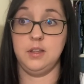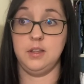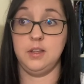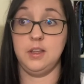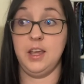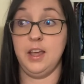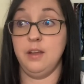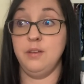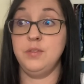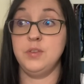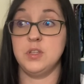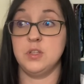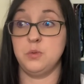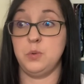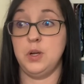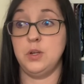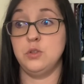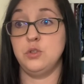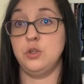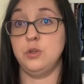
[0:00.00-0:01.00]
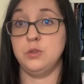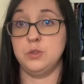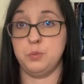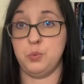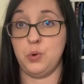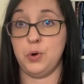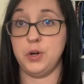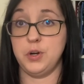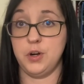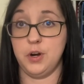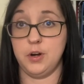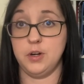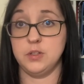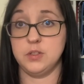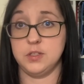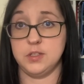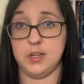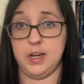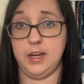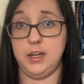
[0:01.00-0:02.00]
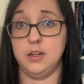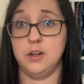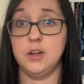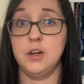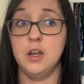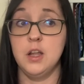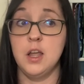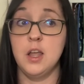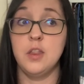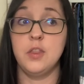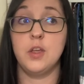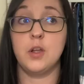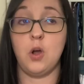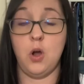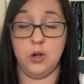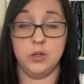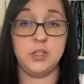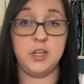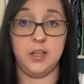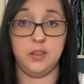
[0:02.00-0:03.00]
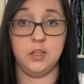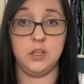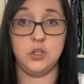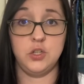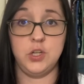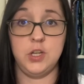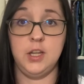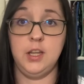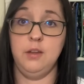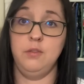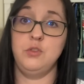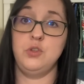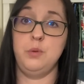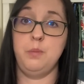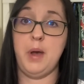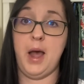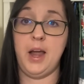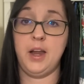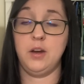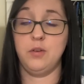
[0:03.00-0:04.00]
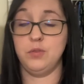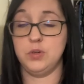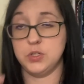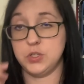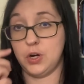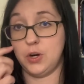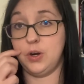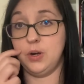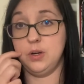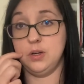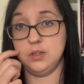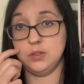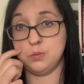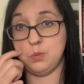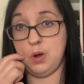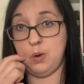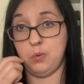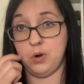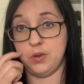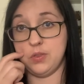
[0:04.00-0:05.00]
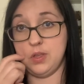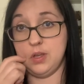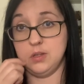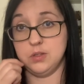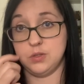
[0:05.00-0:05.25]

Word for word: gives, as well as you supporting her as a designer, the content that she gives you back in return is well worth it.